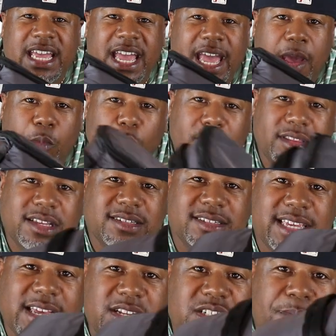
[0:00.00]
And what this
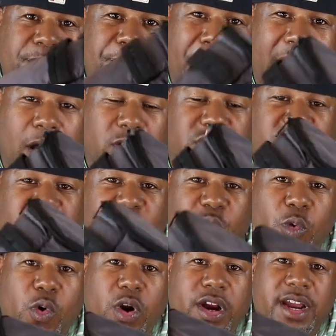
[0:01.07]
kit pouch is
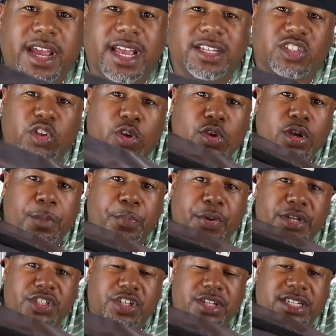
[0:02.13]
for is so you can
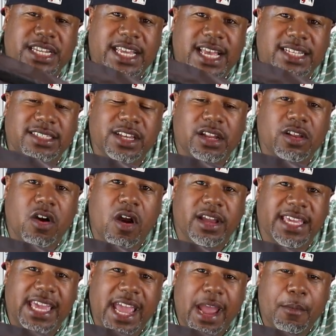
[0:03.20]
put your D S L R
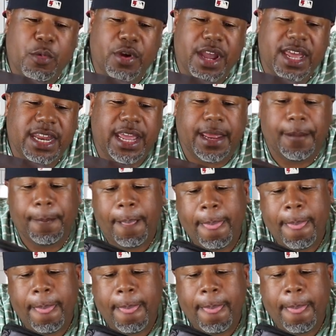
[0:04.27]
camera in it.